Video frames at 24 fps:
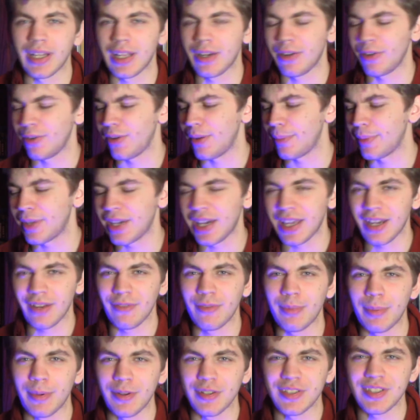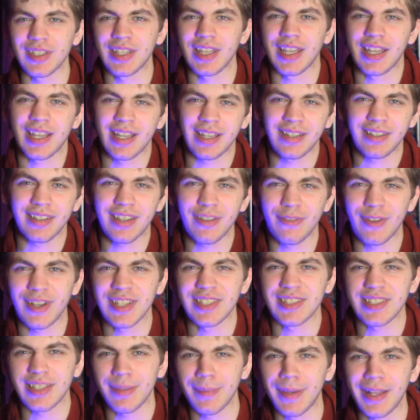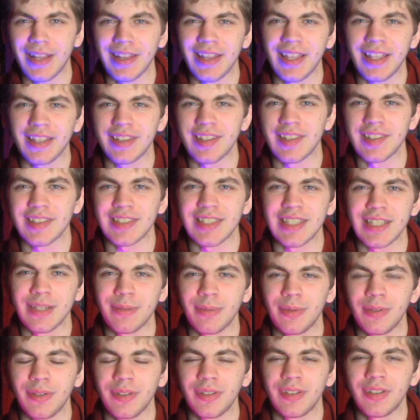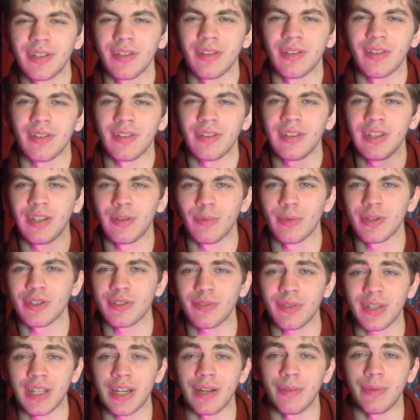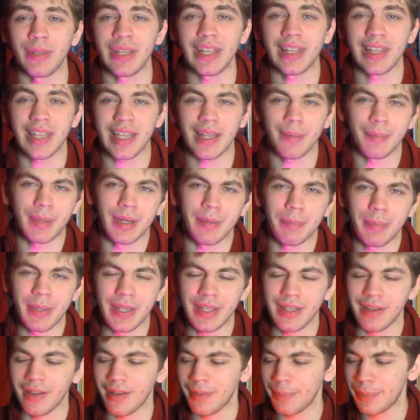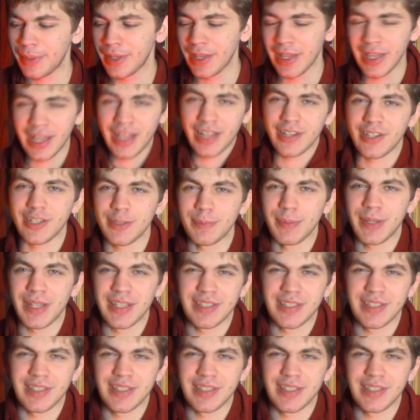I don't know. I'm kind of a person that if I semi-like the sequel to the original that I really like, I'm going to pick it up just because